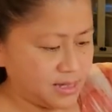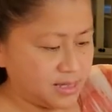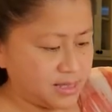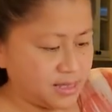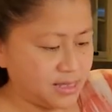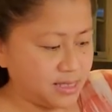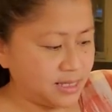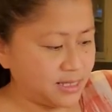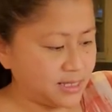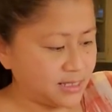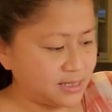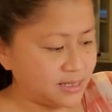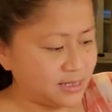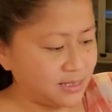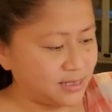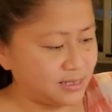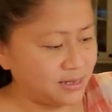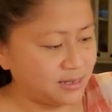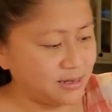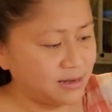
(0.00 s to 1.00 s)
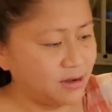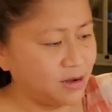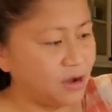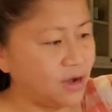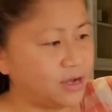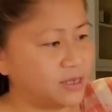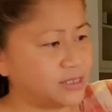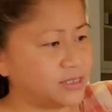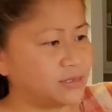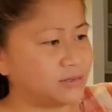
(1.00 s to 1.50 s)
this
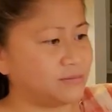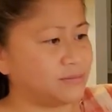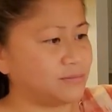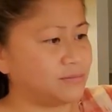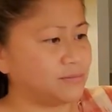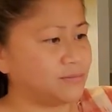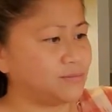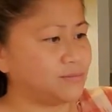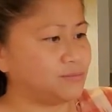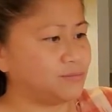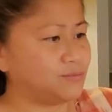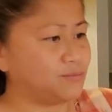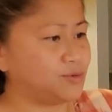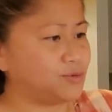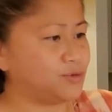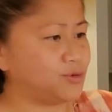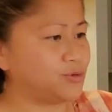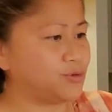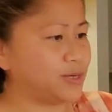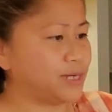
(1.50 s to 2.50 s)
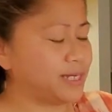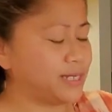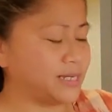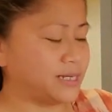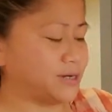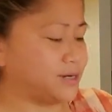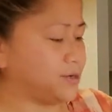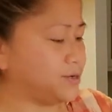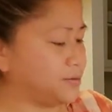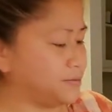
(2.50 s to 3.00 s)
awesome brew right
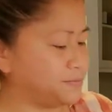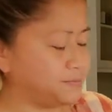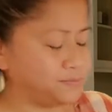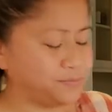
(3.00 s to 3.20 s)
here.